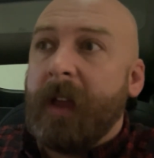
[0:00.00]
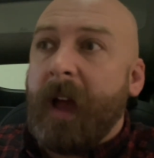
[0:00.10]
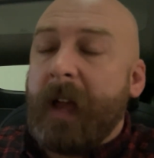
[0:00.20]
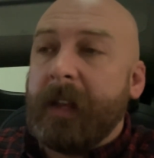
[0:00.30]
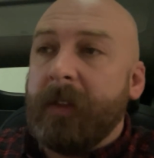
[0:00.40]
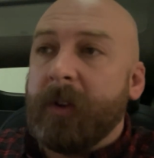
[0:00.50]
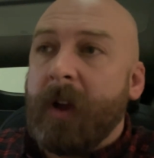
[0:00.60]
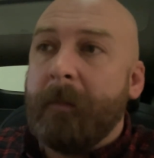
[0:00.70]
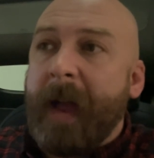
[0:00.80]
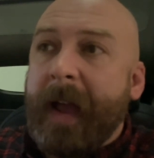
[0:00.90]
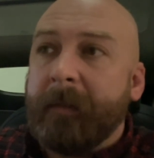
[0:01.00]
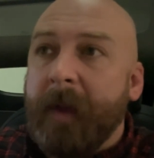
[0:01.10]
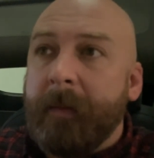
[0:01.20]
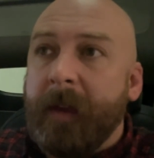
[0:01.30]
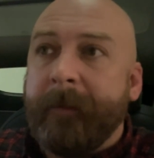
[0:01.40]
I'd either come back,
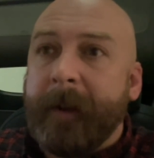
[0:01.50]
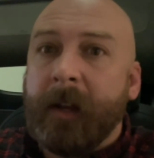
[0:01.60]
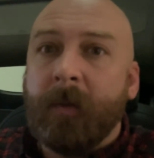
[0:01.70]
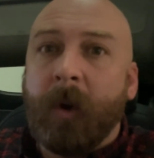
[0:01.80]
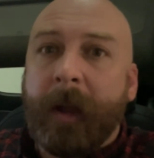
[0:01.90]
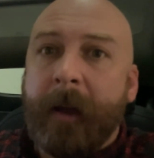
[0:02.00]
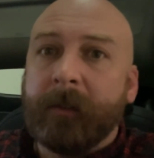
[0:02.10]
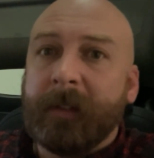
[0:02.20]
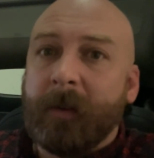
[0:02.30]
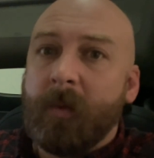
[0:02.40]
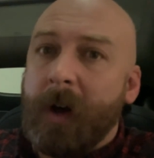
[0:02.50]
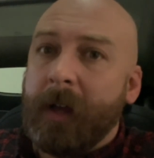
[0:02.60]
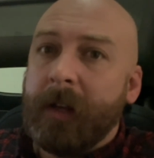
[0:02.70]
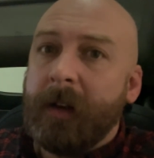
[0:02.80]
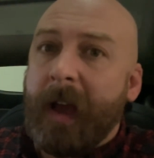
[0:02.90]
maybe if I didn't work out until
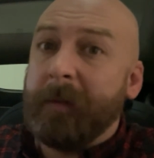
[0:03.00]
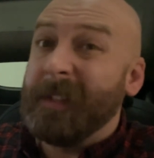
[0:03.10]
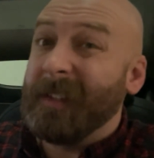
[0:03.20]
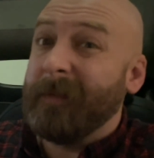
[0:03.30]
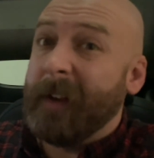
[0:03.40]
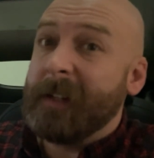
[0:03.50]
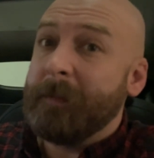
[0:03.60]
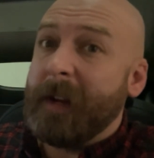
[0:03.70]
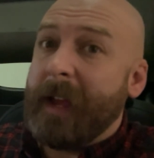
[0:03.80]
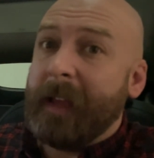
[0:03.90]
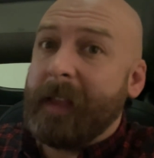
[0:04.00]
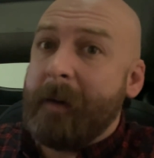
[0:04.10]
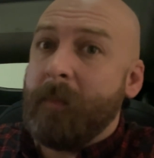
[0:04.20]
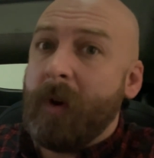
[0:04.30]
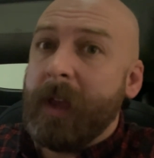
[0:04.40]
1, I would just finish my day at
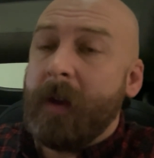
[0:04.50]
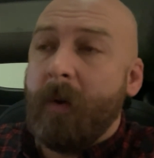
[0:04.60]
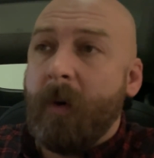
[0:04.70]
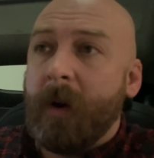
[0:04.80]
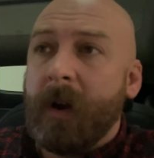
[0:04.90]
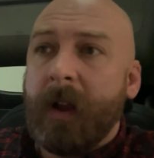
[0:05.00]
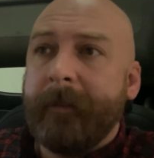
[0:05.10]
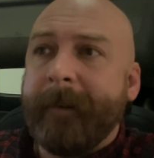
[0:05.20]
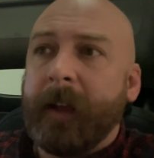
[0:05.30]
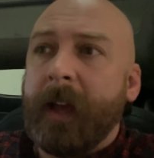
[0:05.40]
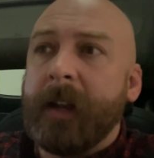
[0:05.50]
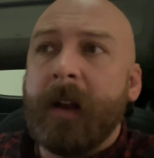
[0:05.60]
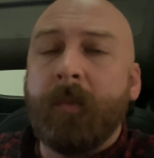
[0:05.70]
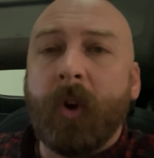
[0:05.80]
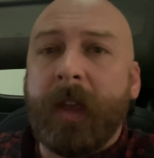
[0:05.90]
that point. Or if I ended
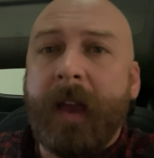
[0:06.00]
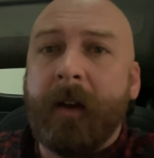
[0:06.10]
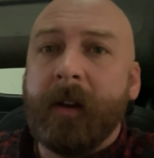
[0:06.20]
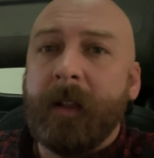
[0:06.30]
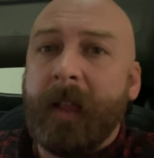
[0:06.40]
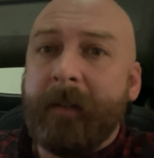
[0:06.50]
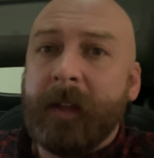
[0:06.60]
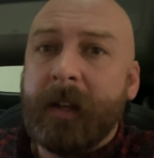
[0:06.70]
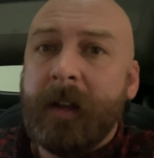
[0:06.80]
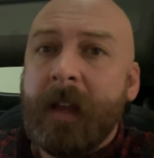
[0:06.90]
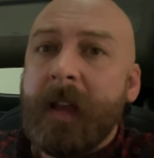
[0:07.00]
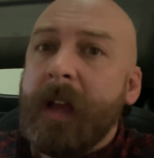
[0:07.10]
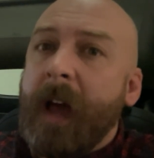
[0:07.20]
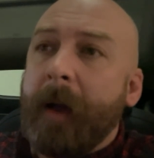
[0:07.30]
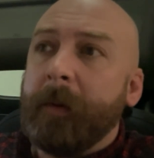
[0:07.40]
up working out at 11,
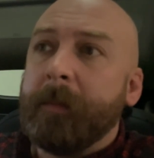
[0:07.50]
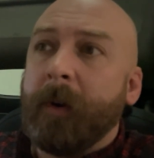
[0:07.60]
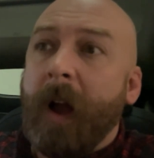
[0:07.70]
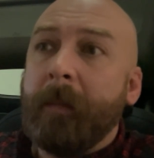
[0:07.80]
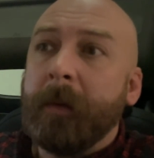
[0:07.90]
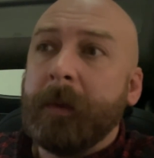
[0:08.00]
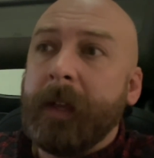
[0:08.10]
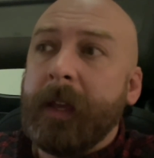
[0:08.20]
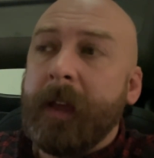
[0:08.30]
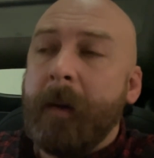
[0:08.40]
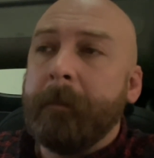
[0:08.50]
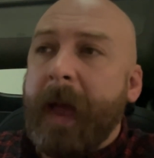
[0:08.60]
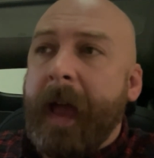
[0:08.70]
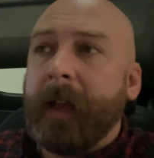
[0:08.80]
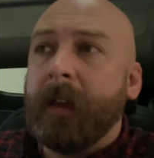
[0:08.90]
I would probably come
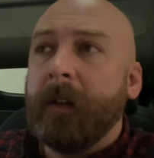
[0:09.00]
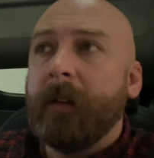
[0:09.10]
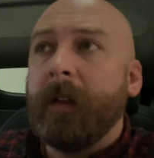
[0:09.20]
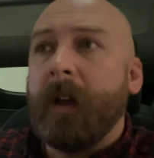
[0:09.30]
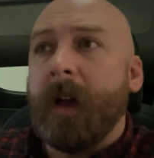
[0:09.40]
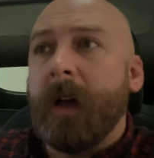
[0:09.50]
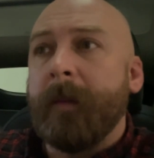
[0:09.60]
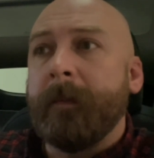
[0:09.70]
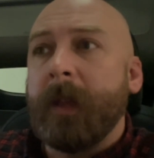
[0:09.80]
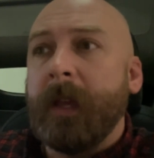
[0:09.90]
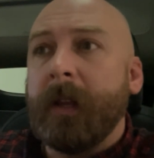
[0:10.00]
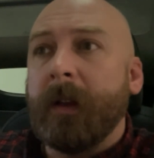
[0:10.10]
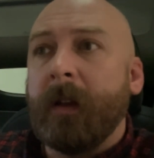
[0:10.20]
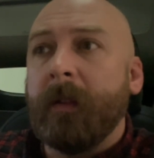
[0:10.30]
back, eat a